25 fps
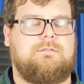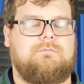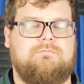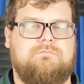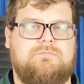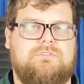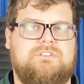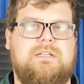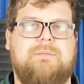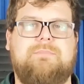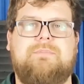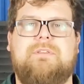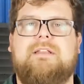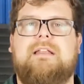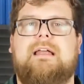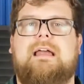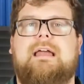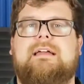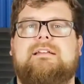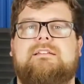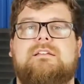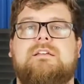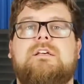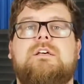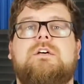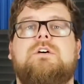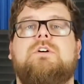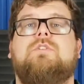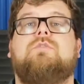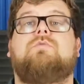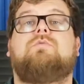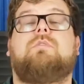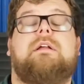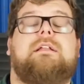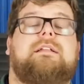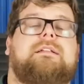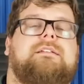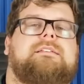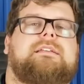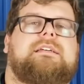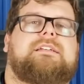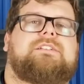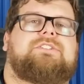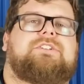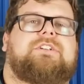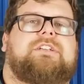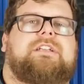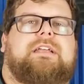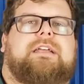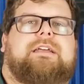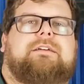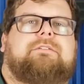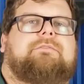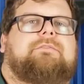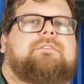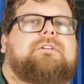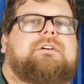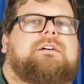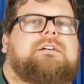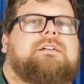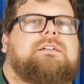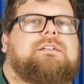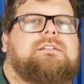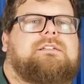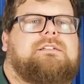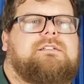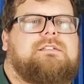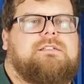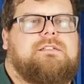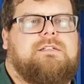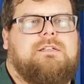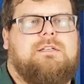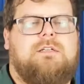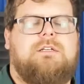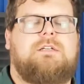something that has great intention. It was